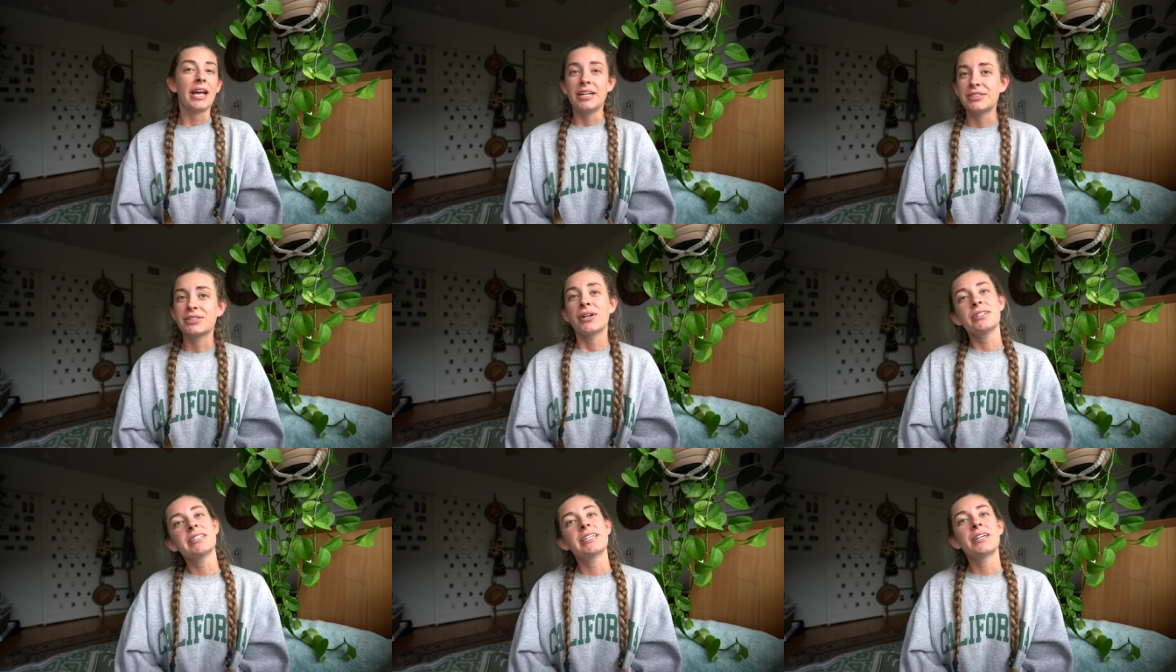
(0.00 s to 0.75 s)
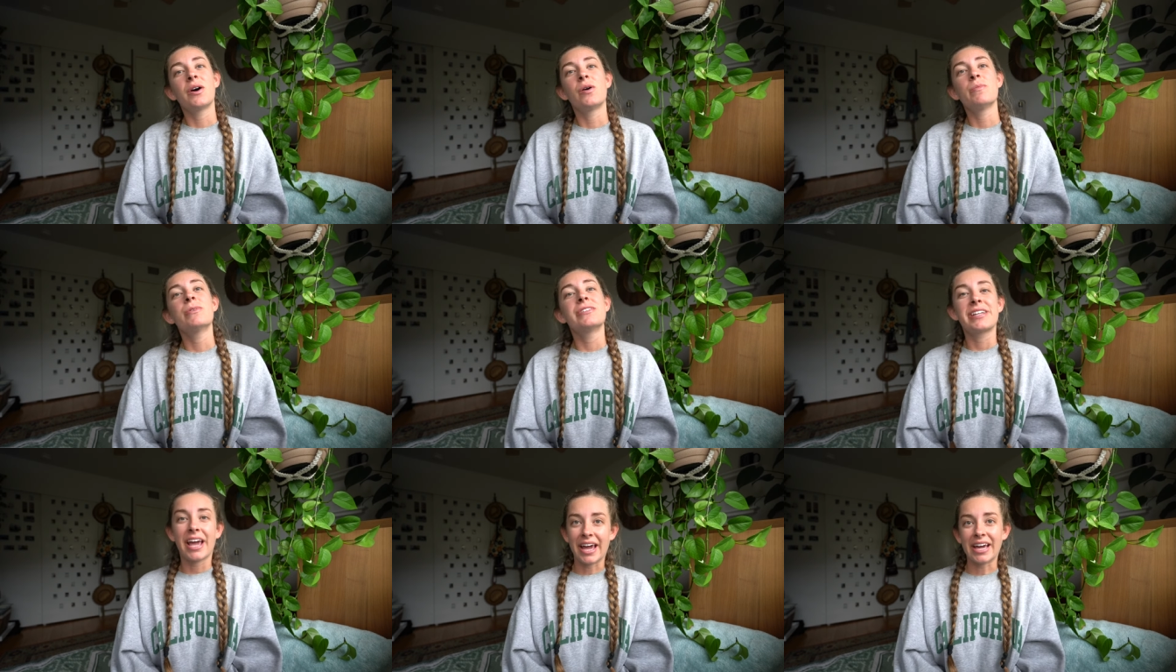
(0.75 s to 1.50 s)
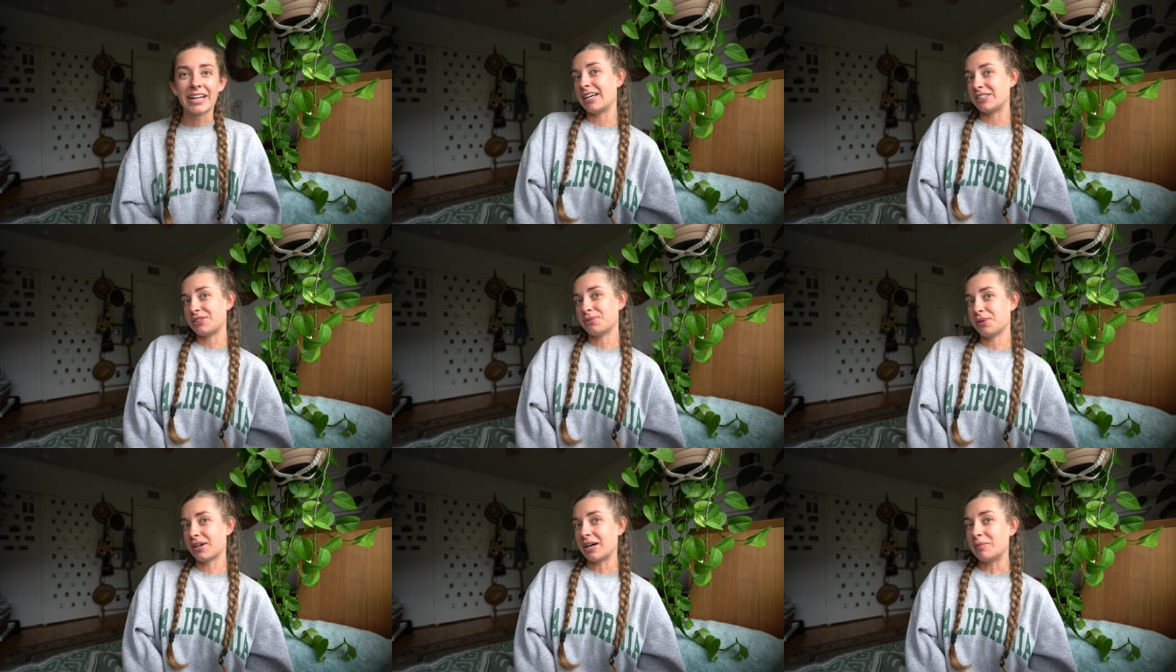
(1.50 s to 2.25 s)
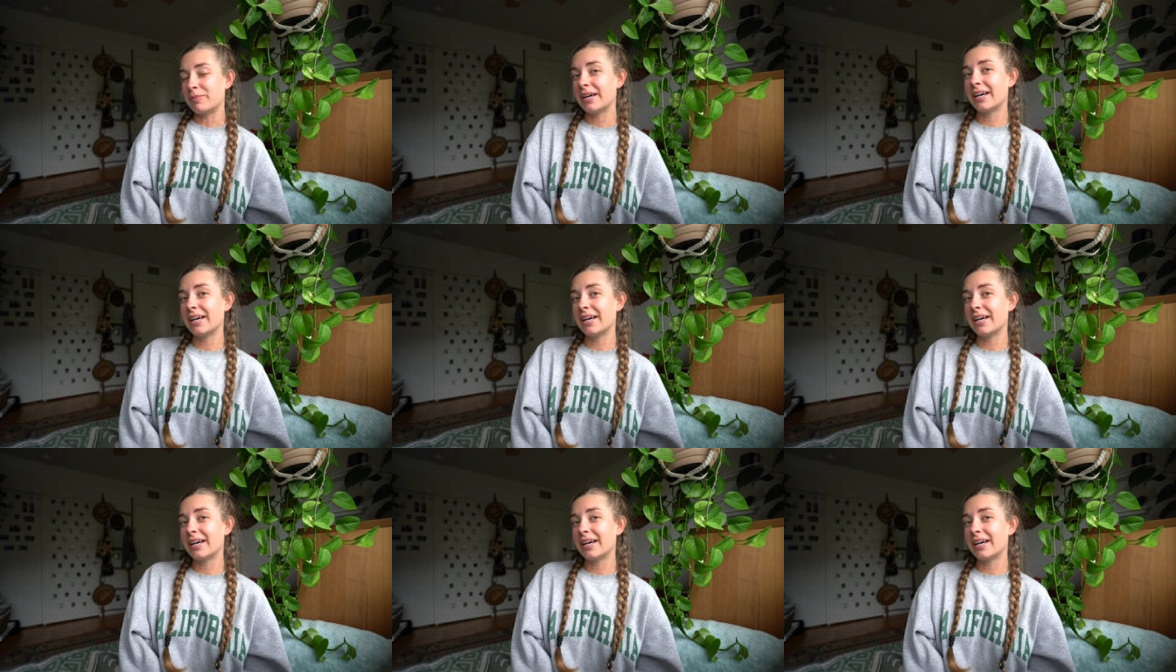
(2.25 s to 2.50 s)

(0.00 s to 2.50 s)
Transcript: It is currently almost 8. I just woke up,